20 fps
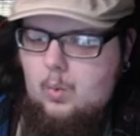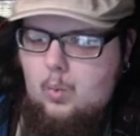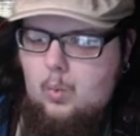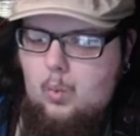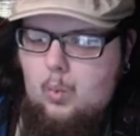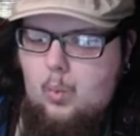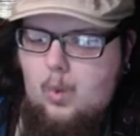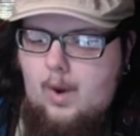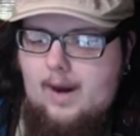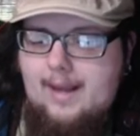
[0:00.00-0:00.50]

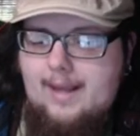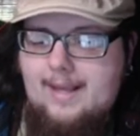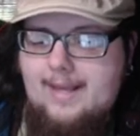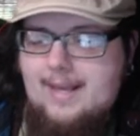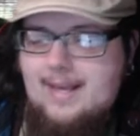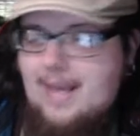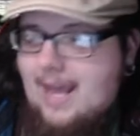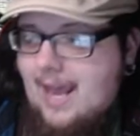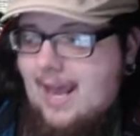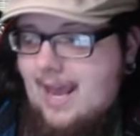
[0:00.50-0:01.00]
what I
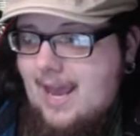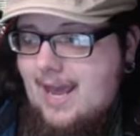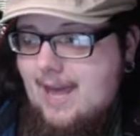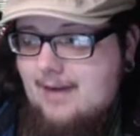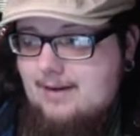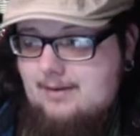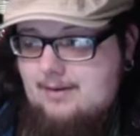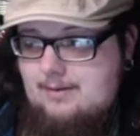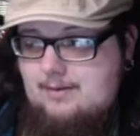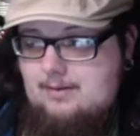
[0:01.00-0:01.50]

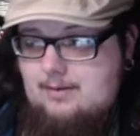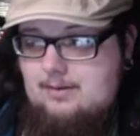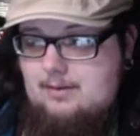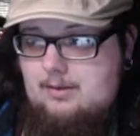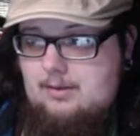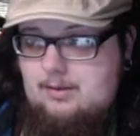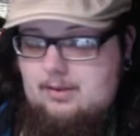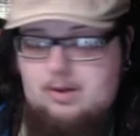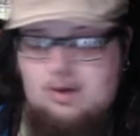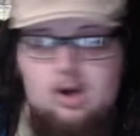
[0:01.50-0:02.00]
can
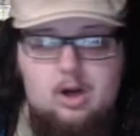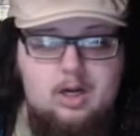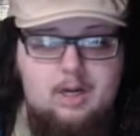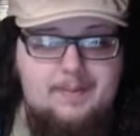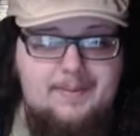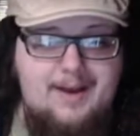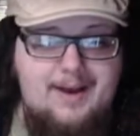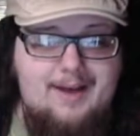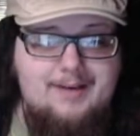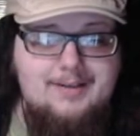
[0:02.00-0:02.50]
talk
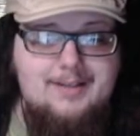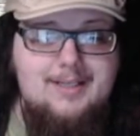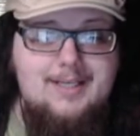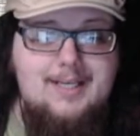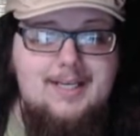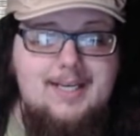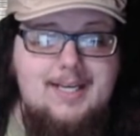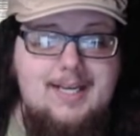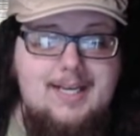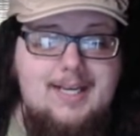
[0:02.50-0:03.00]
about
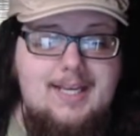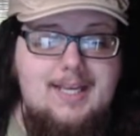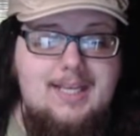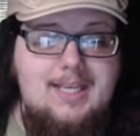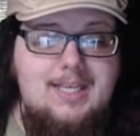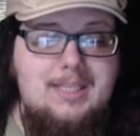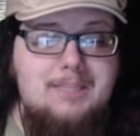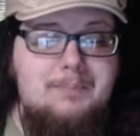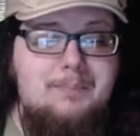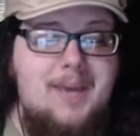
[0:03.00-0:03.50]

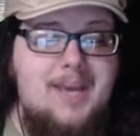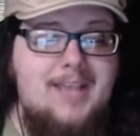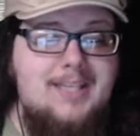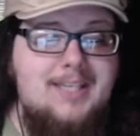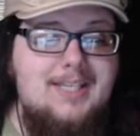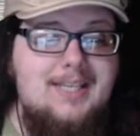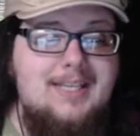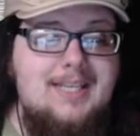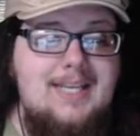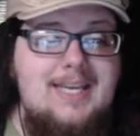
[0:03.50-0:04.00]
is
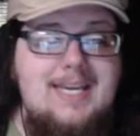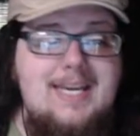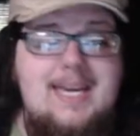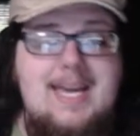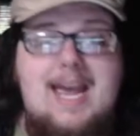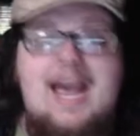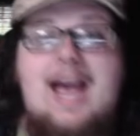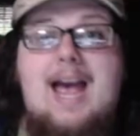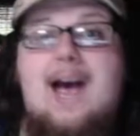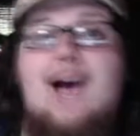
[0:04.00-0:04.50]
basically
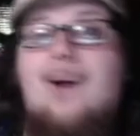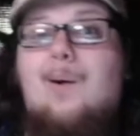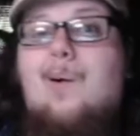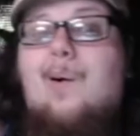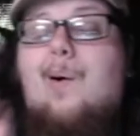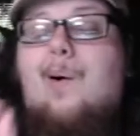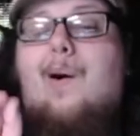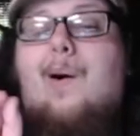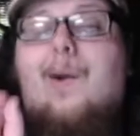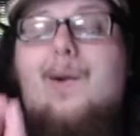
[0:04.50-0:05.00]
how
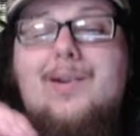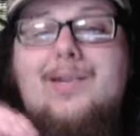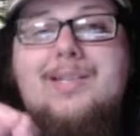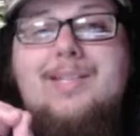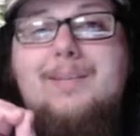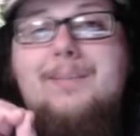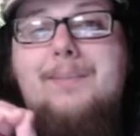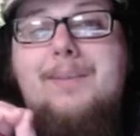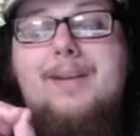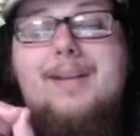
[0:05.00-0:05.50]

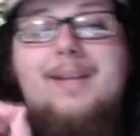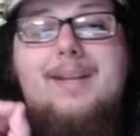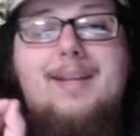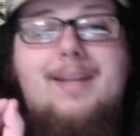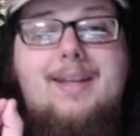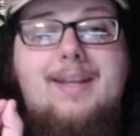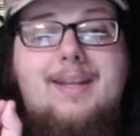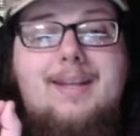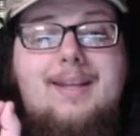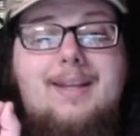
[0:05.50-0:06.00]
awesome
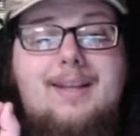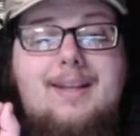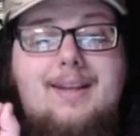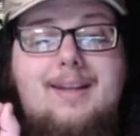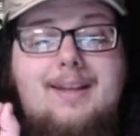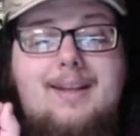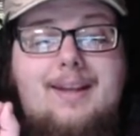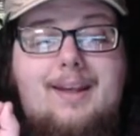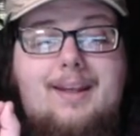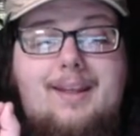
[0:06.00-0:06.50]

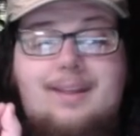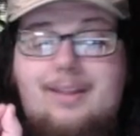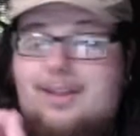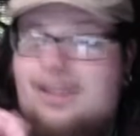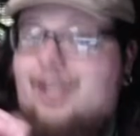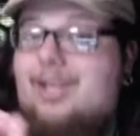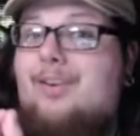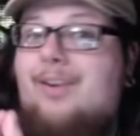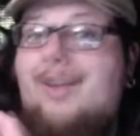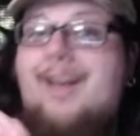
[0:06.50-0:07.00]

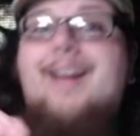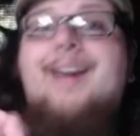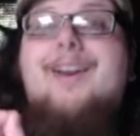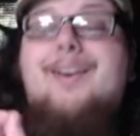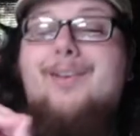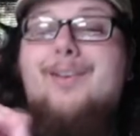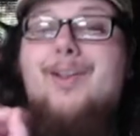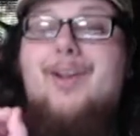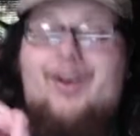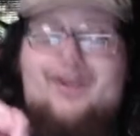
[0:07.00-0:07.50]
this figure
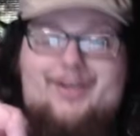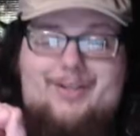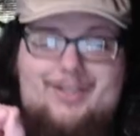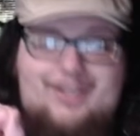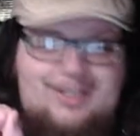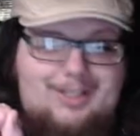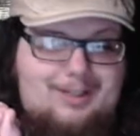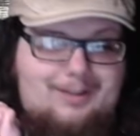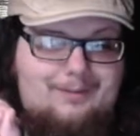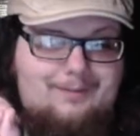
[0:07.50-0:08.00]

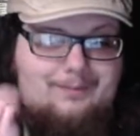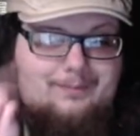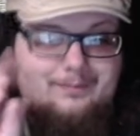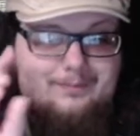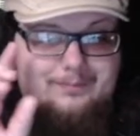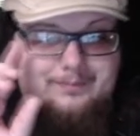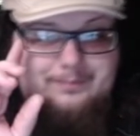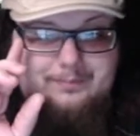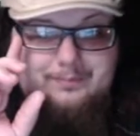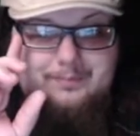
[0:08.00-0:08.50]
looks.
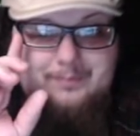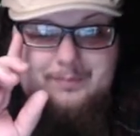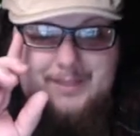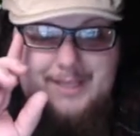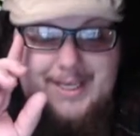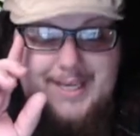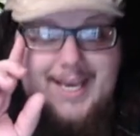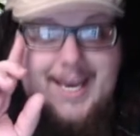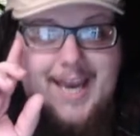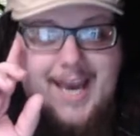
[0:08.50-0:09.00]

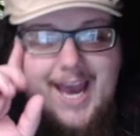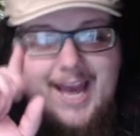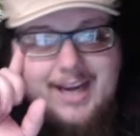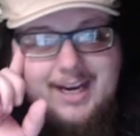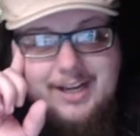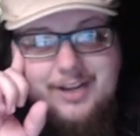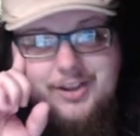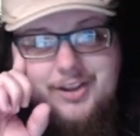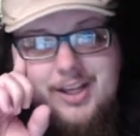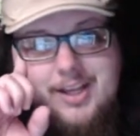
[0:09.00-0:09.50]
And
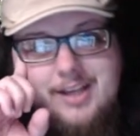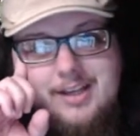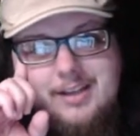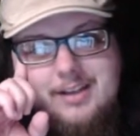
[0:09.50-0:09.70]
I think